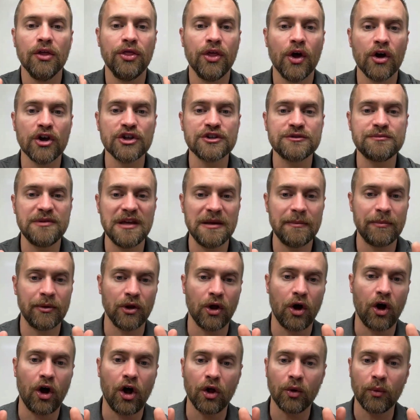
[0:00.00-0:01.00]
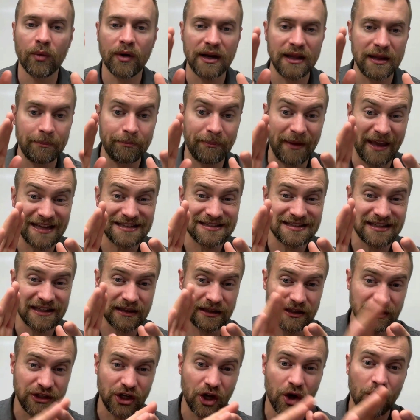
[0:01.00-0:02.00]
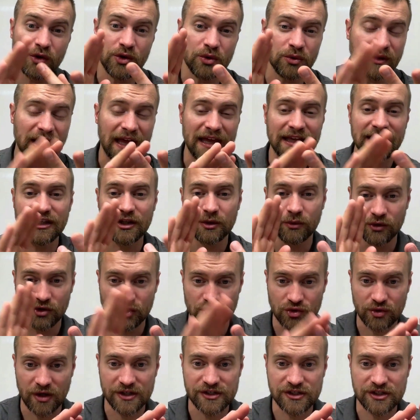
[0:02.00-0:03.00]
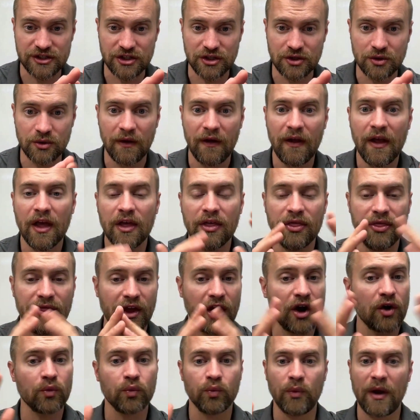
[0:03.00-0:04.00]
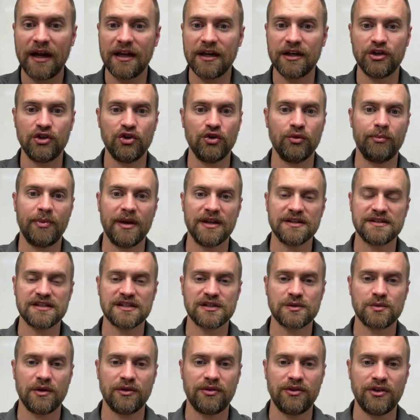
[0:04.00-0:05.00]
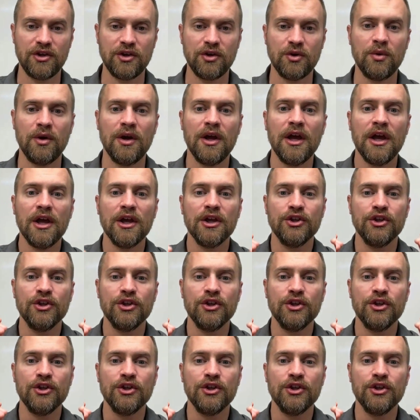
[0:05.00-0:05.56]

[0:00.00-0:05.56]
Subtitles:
Those people already basically know you, like you, and trust you. They're ready to do business with you.